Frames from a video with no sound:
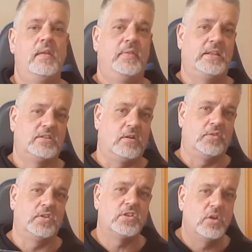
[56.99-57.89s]
that's got
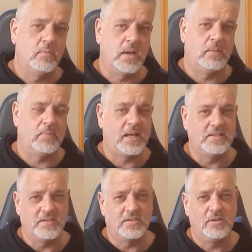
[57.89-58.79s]
the Terminator,
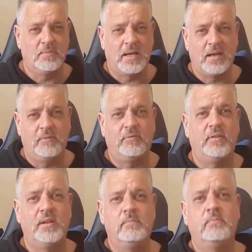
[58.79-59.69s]
plays the Terminator
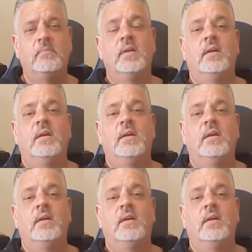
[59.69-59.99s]
theme